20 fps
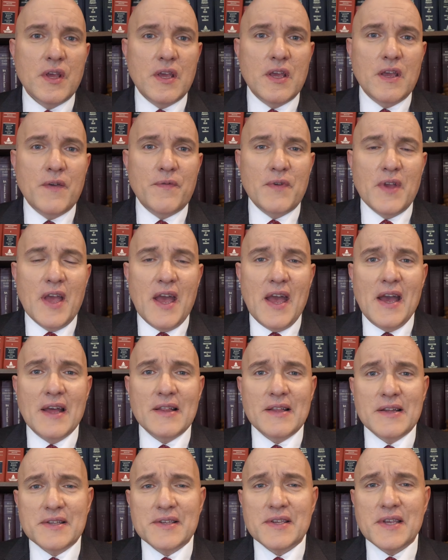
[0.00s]
if you
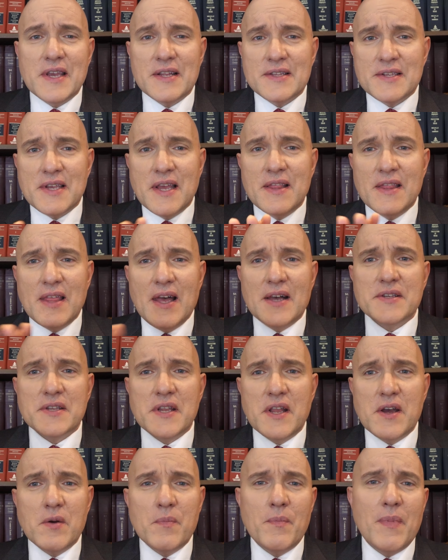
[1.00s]
had, let's say, a
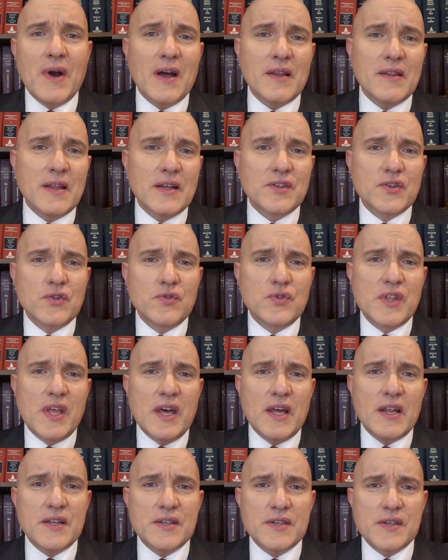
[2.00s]
$10,000 bond, let's use
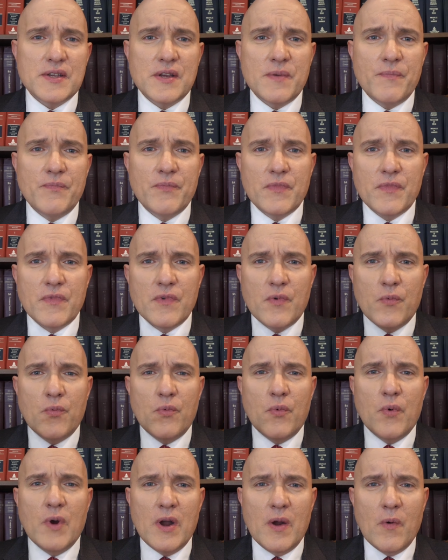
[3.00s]
that as a
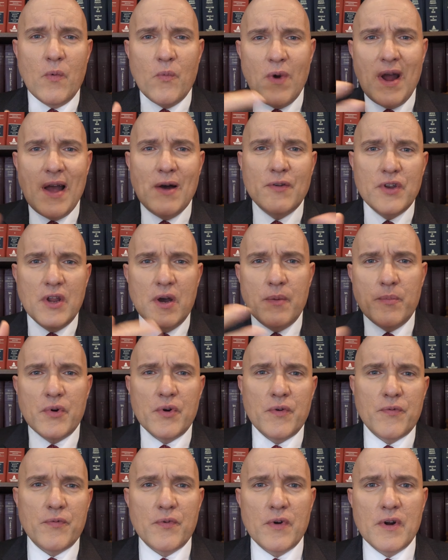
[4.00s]
round
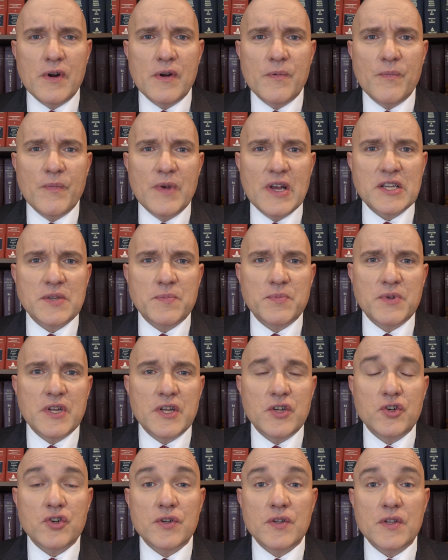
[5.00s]
number for our
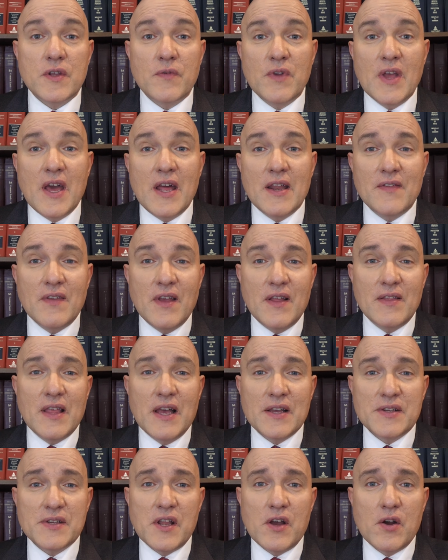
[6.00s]
explanation. If you had a
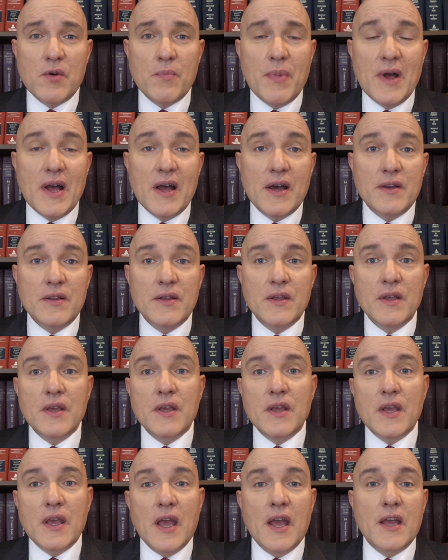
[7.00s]
$10,000 bond
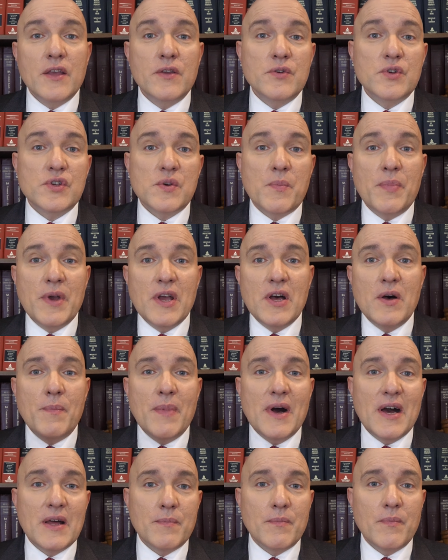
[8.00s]
and you use a bail
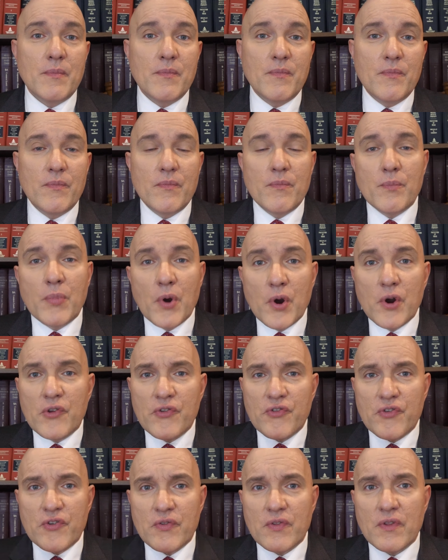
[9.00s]
bond
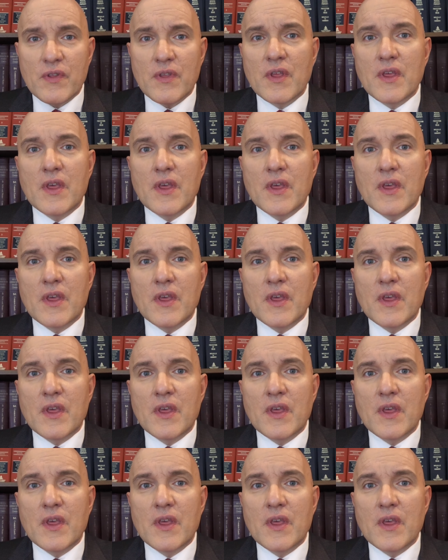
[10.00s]
person,